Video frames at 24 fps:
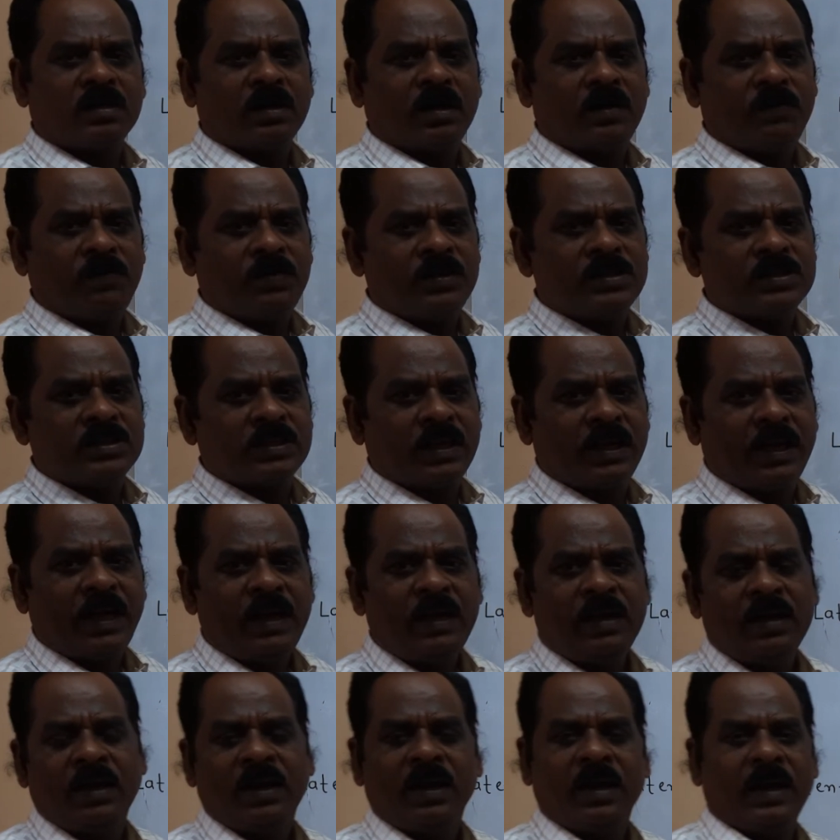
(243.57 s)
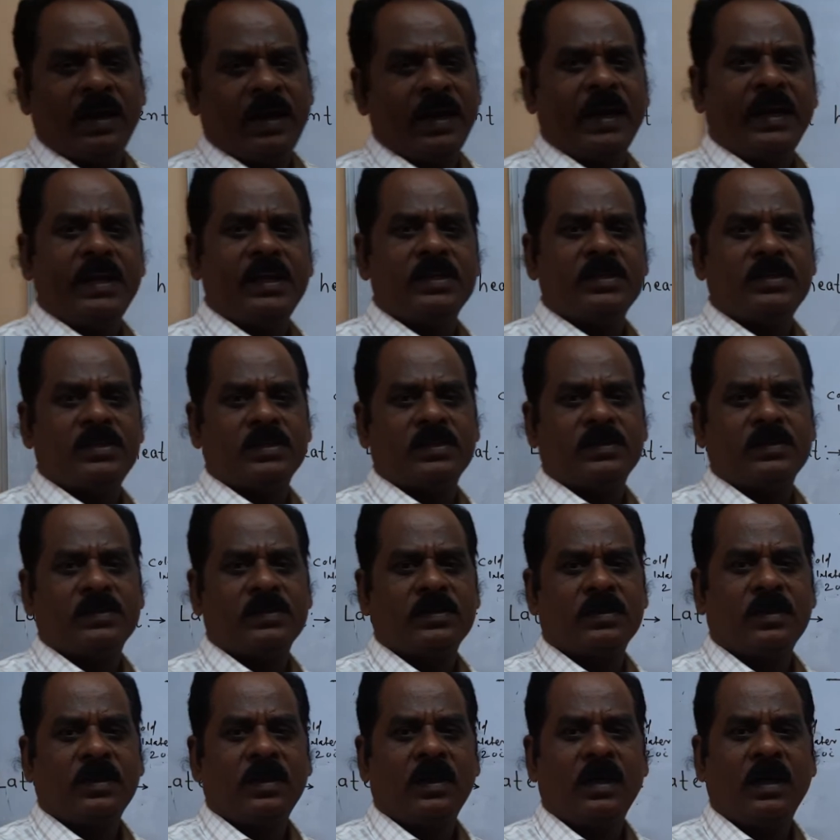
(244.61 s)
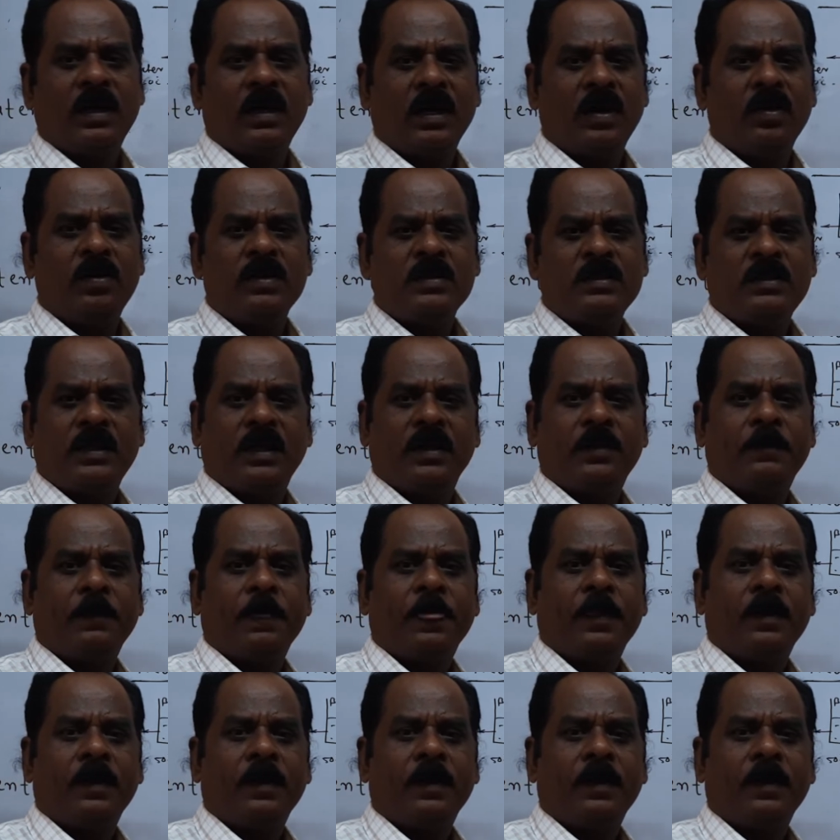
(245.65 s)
convection and radiations. Understand?